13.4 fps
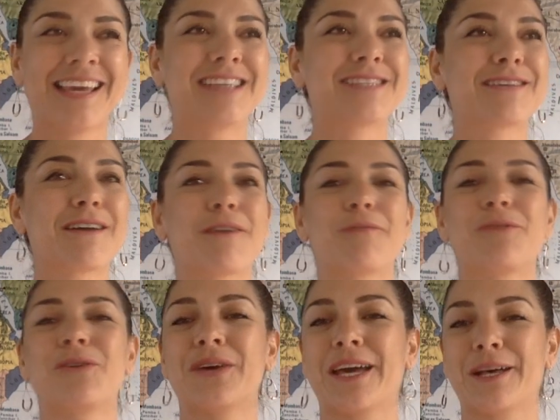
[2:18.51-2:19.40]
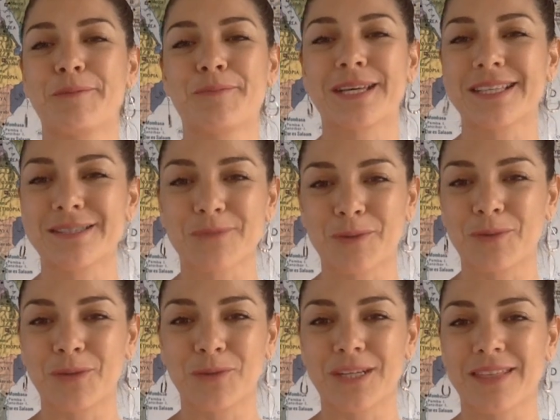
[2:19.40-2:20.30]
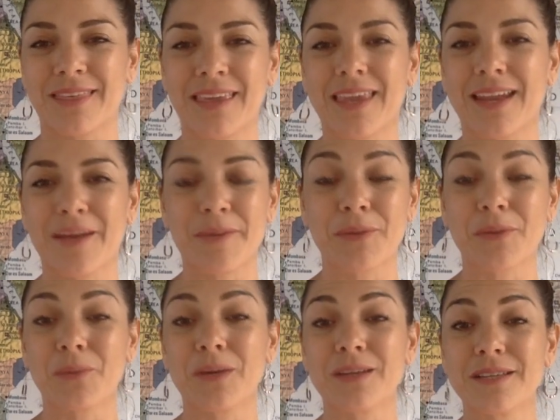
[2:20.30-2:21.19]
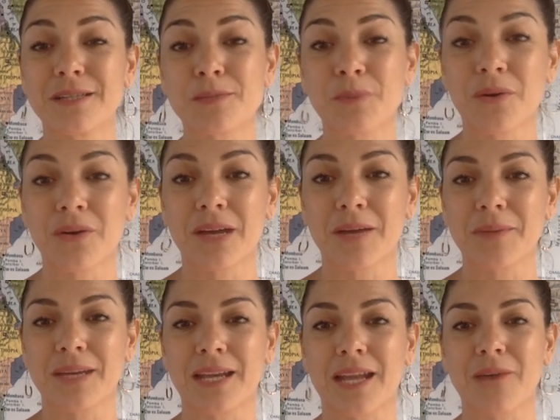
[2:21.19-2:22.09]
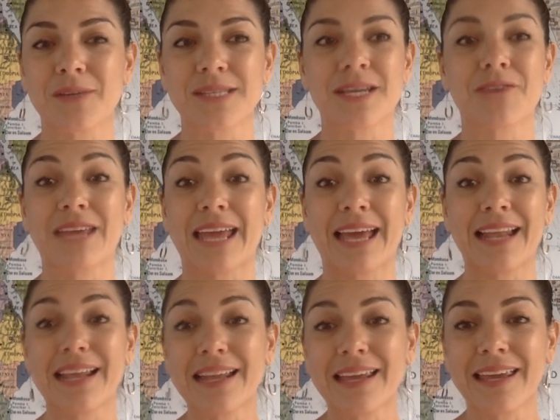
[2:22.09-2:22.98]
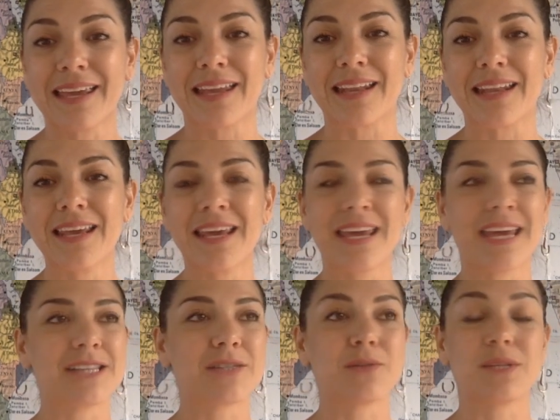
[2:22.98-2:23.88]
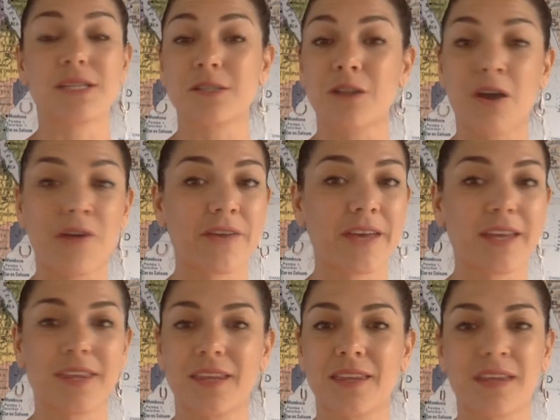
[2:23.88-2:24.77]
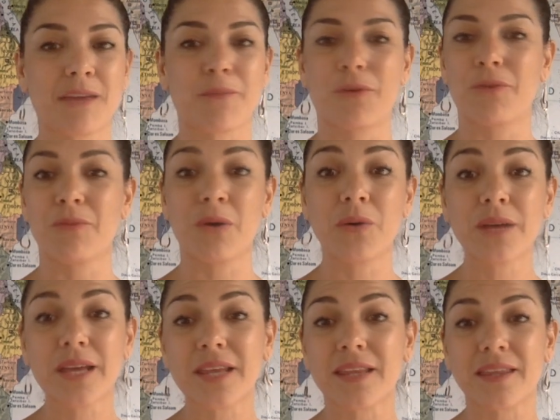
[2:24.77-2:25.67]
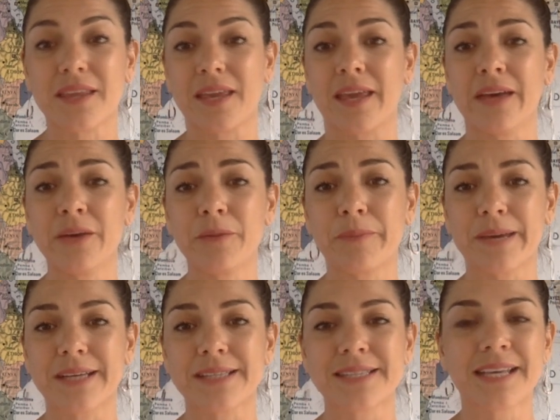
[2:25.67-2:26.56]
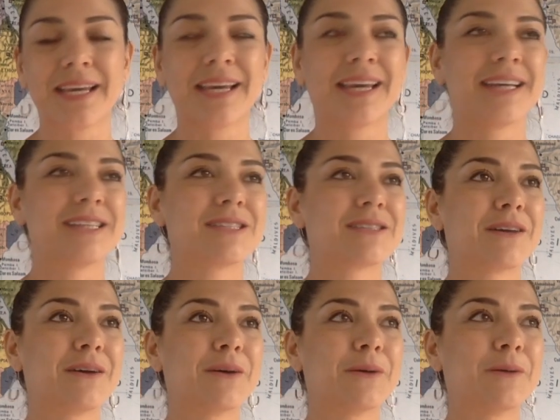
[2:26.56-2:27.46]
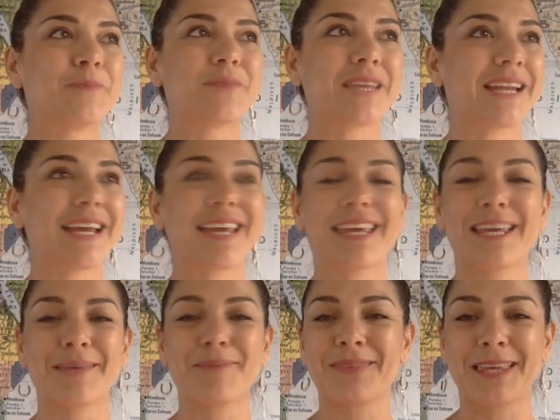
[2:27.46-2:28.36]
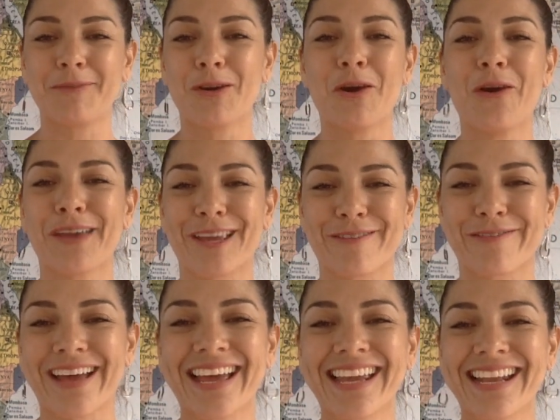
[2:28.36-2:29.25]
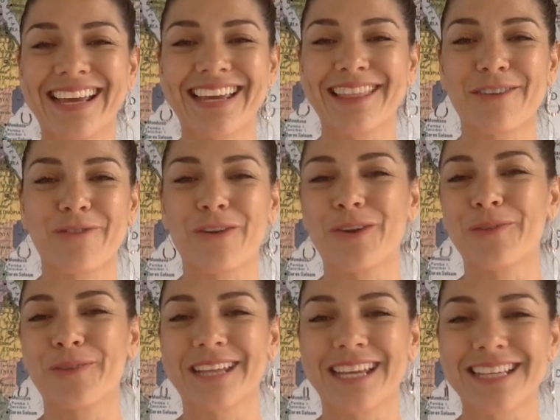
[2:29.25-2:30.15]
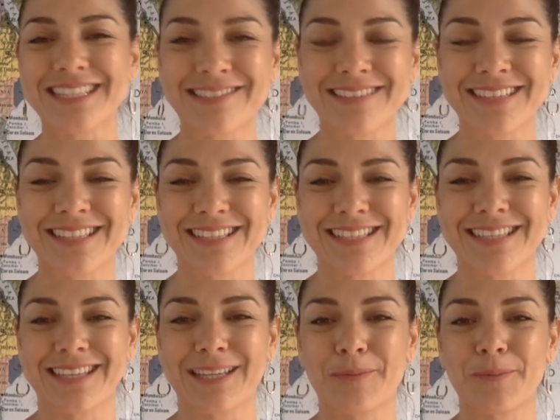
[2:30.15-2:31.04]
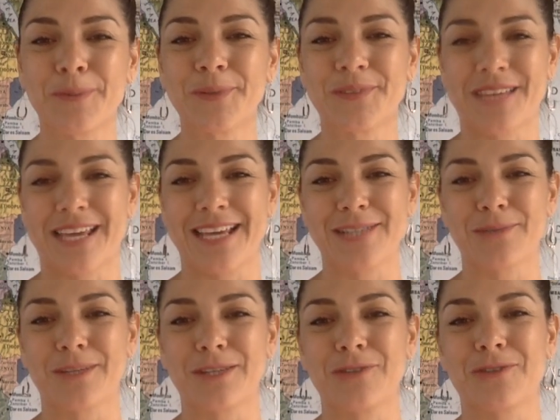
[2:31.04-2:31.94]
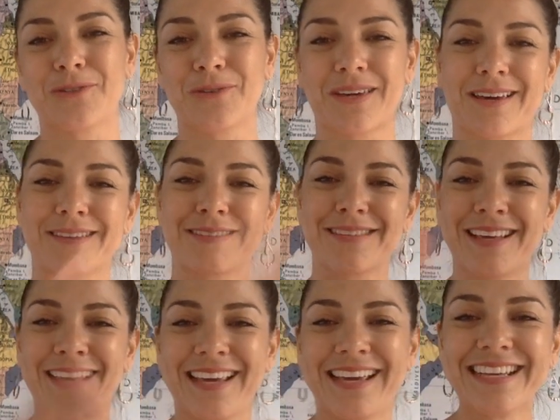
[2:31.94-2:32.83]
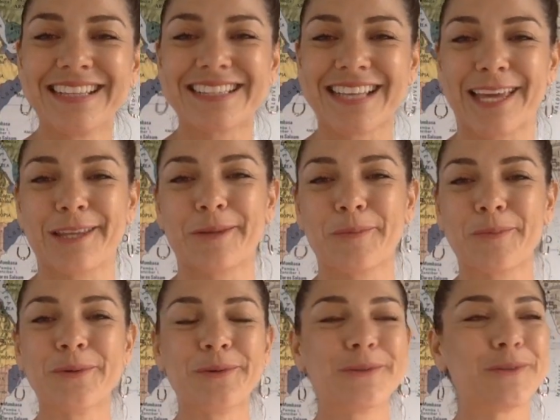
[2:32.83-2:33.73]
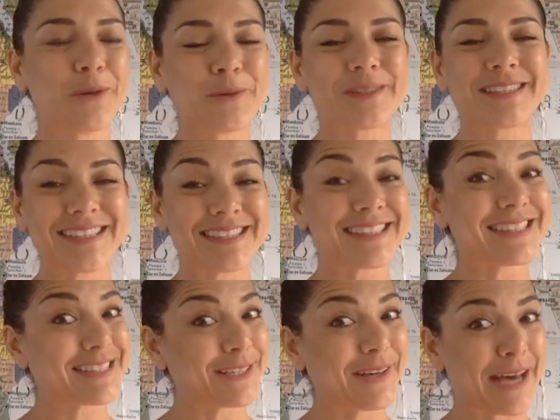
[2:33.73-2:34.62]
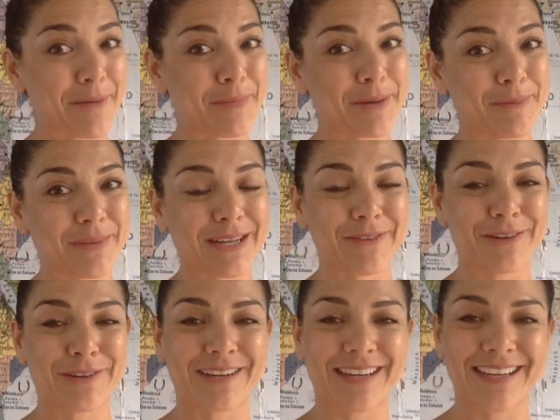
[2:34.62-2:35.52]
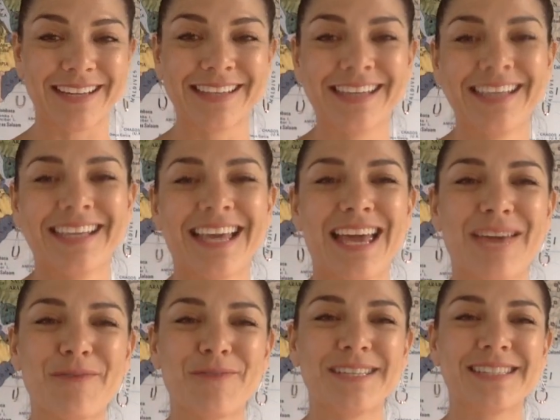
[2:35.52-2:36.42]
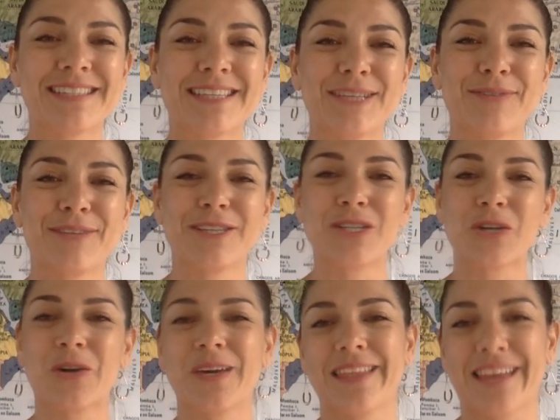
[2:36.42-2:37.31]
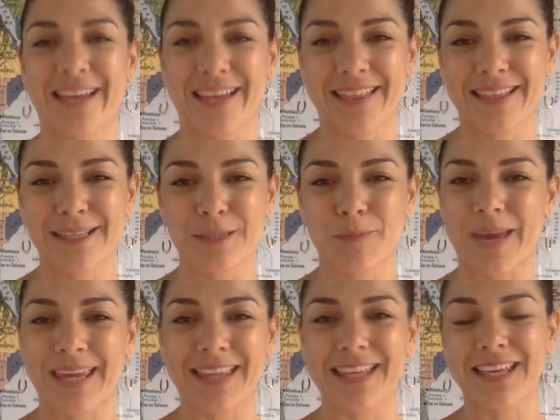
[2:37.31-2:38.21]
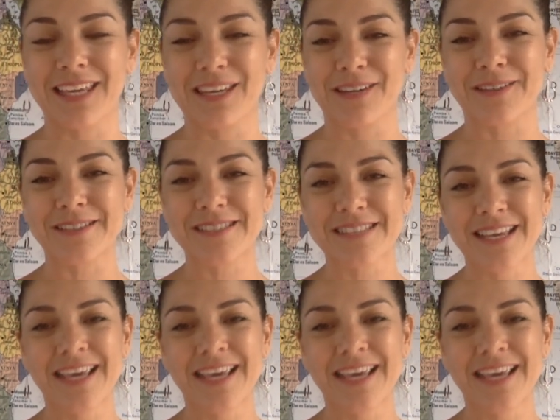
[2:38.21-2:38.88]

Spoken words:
Some of you helped us when we were thinking about the wellness program, and now it's a reality, and students love it, and they promote it, and they help us. So, and I can keep going, right? Like the farewell activities and the pool days when you took us inside the pool, those things still happen, believe it or not, and we still enjoy that despite the years.